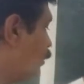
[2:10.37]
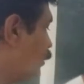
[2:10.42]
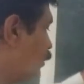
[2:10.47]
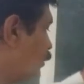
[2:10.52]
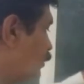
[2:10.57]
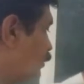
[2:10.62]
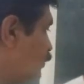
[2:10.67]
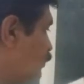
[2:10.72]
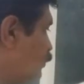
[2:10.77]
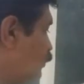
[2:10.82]

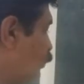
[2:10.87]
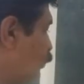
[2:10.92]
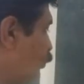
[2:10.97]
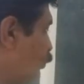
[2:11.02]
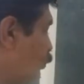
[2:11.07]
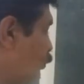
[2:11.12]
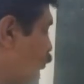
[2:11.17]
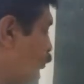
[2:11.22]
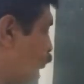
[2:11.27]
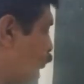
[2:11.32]
This
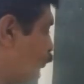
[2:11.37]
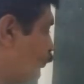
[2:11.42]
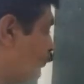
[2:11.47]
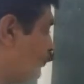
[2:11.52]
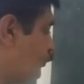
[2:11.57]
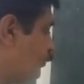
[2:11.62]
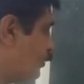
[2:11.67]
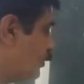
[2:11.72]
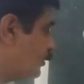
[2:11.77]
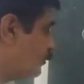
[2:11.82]
pollen tube
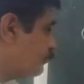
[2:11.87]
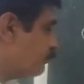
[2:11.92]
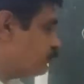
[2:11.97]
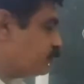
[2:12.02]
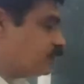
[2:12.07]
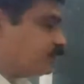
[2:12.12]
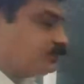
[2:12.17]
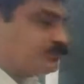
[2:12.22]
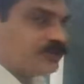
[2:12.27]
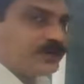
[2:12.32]

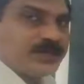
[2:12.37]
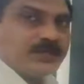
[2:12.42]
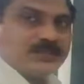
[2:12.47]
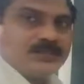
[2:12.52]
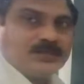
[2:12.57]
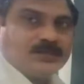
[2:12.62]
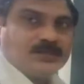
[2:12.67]
meanwhile